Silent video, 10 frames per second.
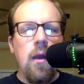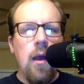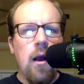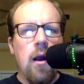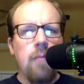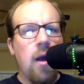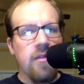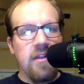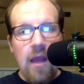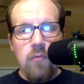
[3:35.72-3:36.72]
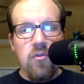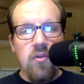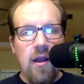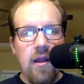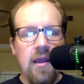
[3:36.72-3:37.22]
On the
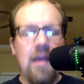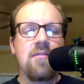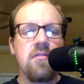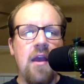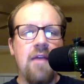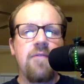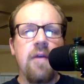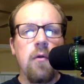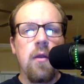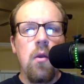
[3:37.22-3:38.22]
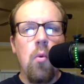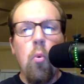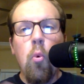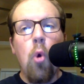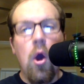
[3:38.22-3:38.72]
downside, it's a very
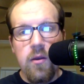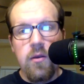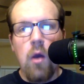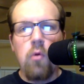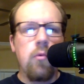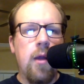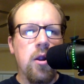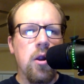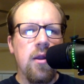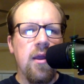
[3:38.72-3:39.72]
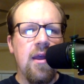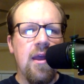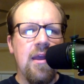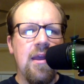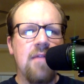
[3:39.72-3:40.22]
one-note record.
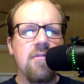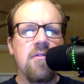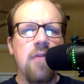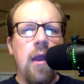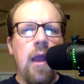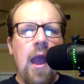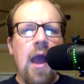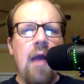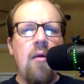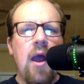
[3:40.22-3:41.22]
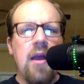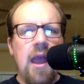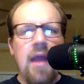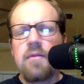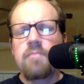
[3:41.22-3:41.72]
It's,
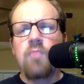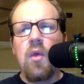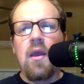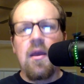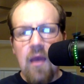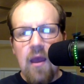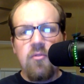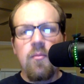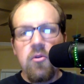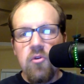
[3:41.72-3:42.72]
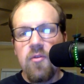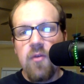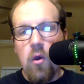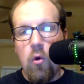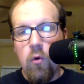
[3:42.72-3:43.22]
again, as much as the
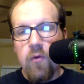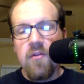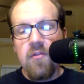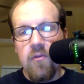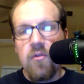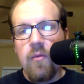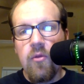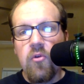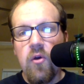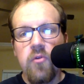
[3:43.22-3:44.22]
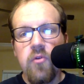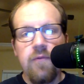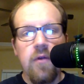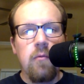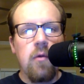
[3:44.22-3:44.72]
choruses on some of the songs are
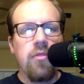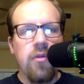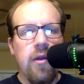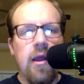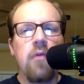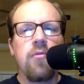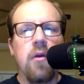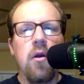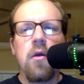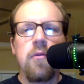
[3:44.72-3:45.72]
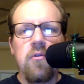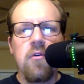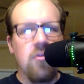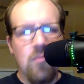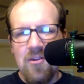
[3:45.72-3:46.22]
very well thought out, there are other
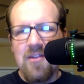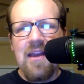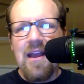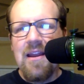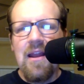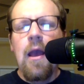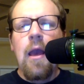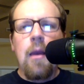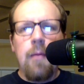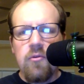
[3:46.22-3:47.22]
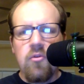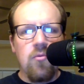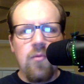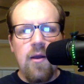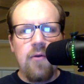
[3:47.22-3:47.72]
songs where it just kind of bounces
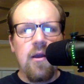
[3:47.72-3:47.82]
around.